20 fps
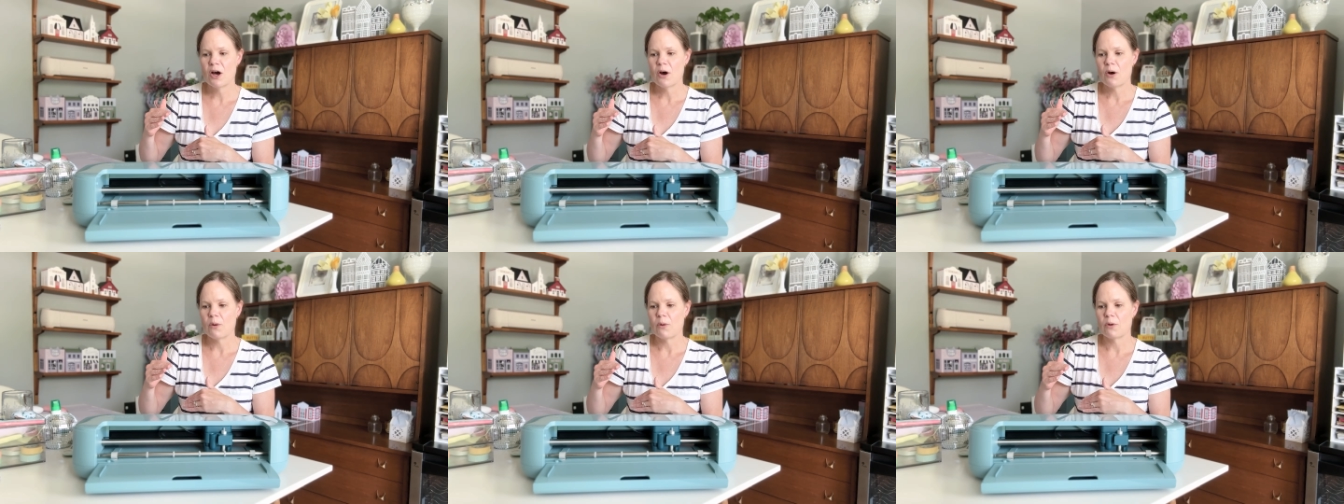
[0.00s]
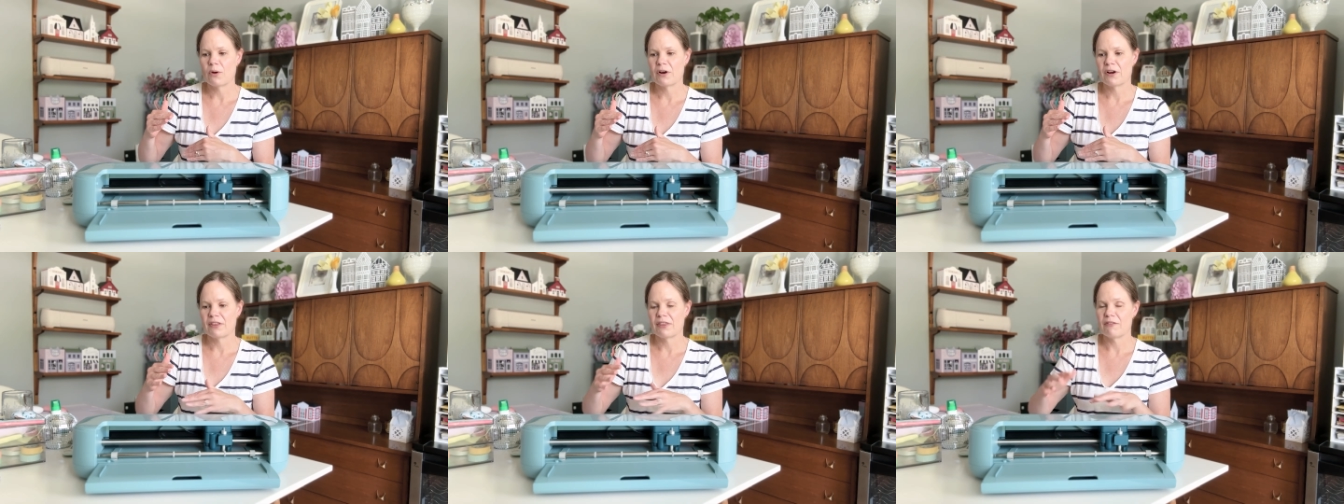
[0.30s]

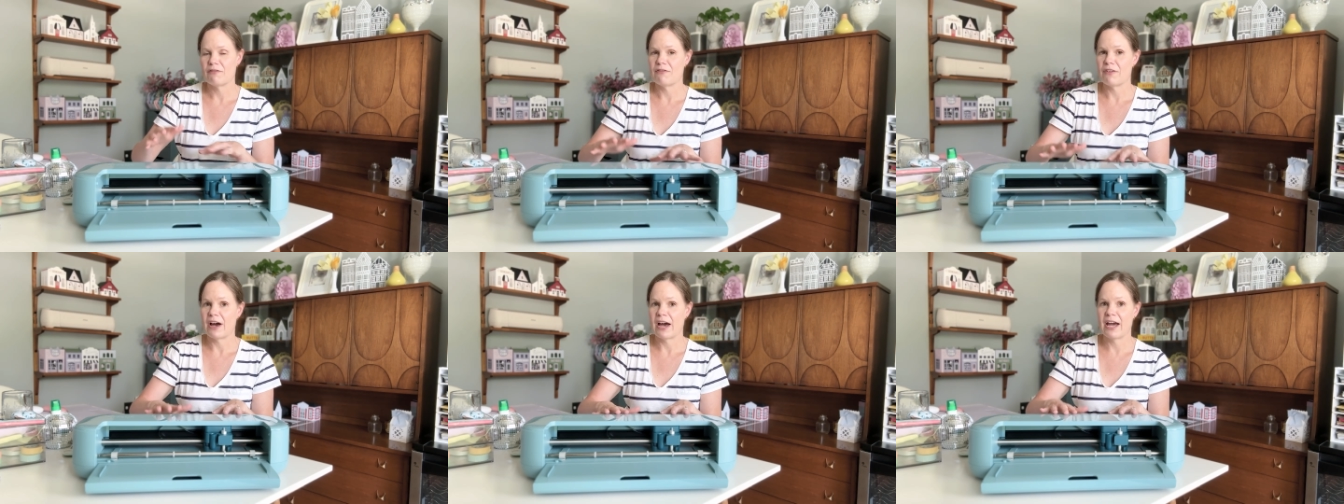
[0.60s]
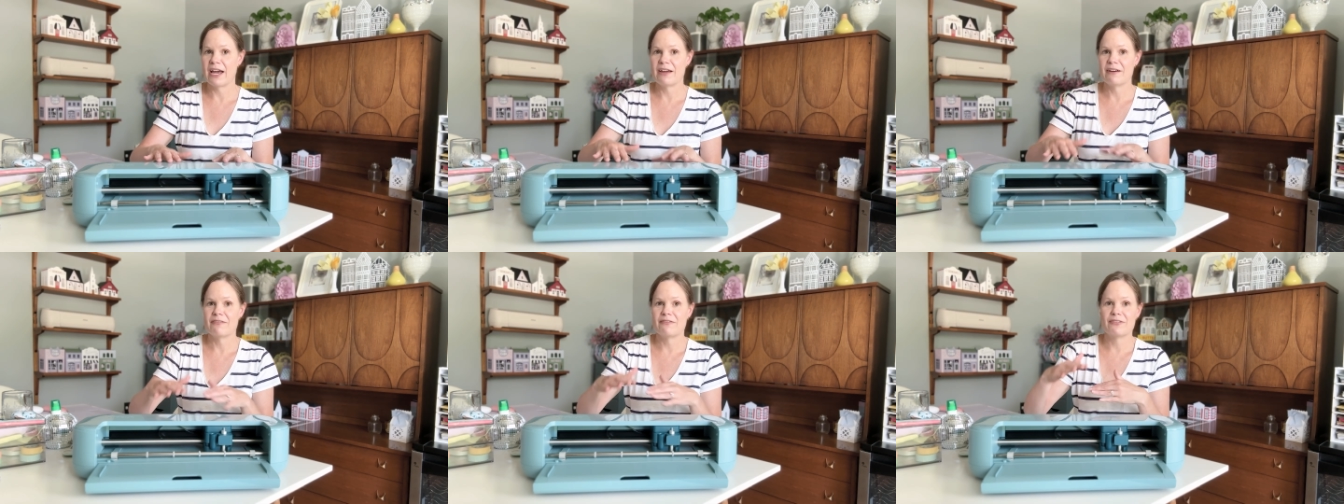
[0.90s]
or the
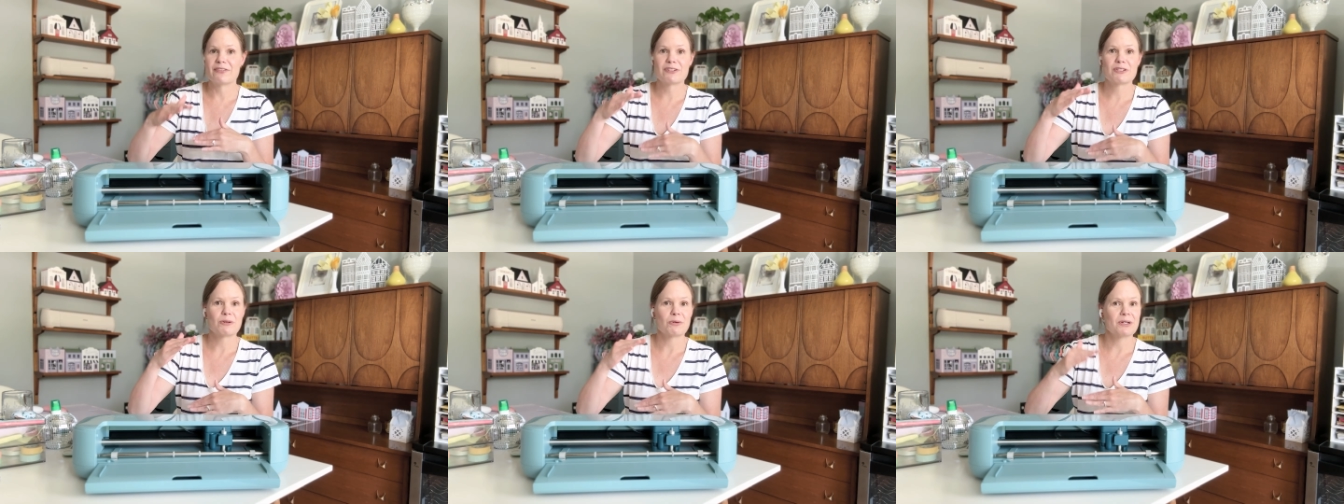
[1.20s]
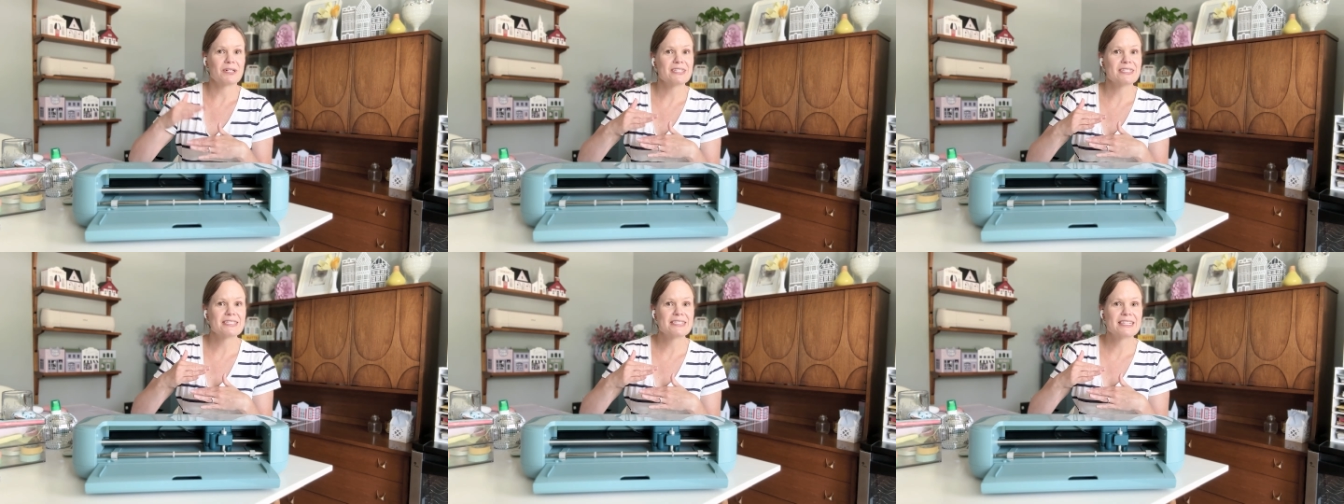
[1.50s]
5
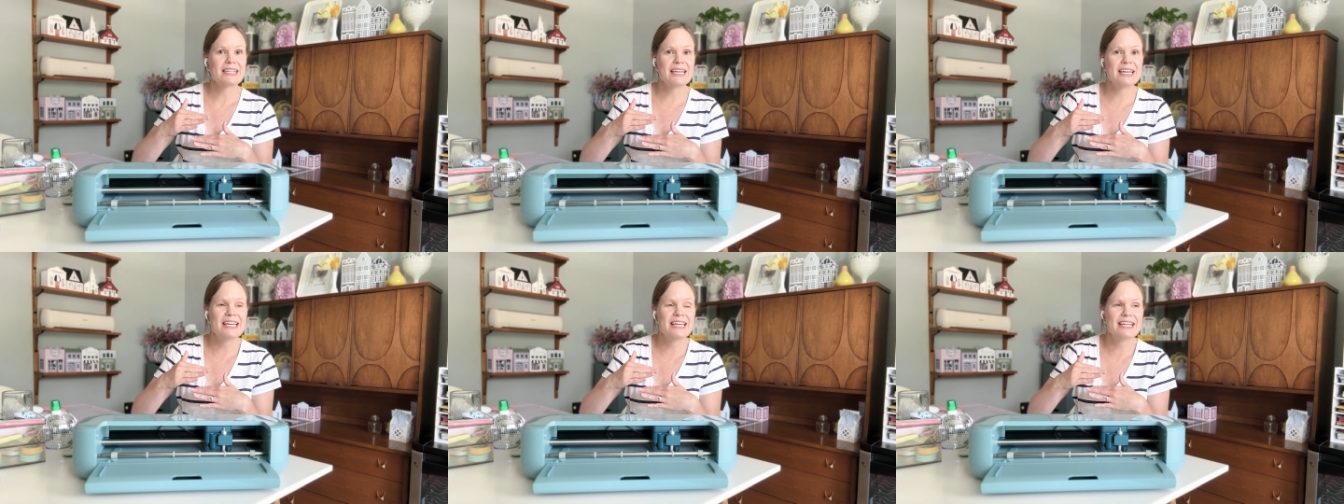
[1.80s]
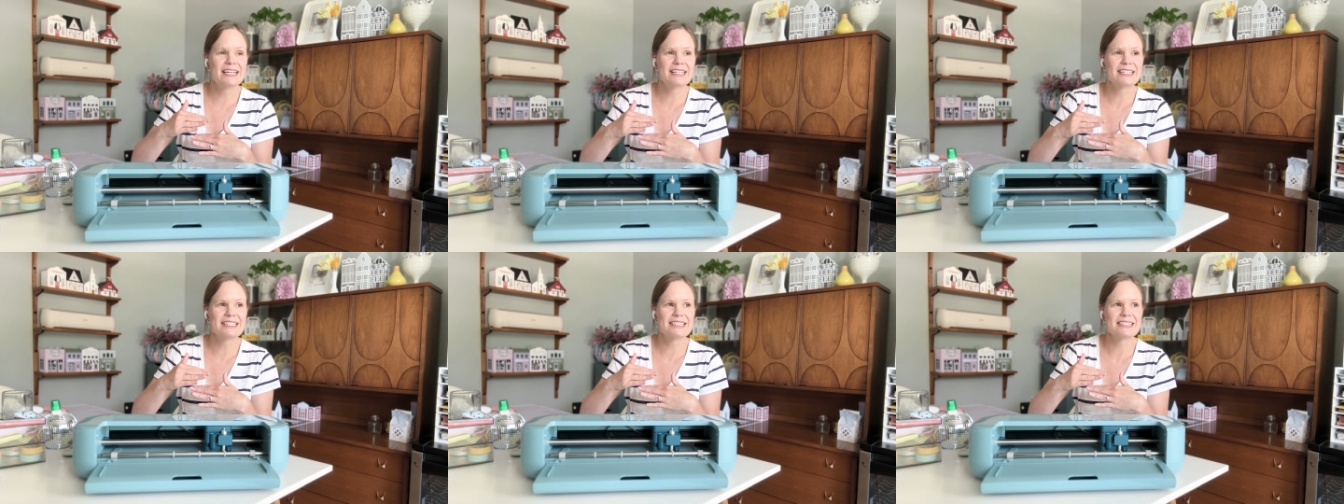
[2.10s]
shortens
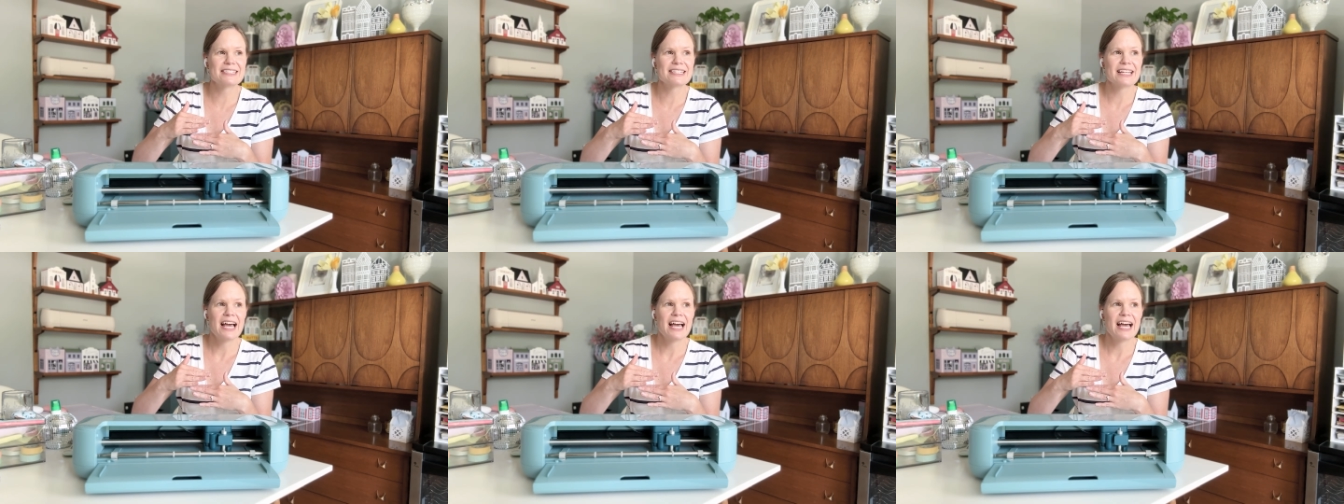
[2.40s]
things.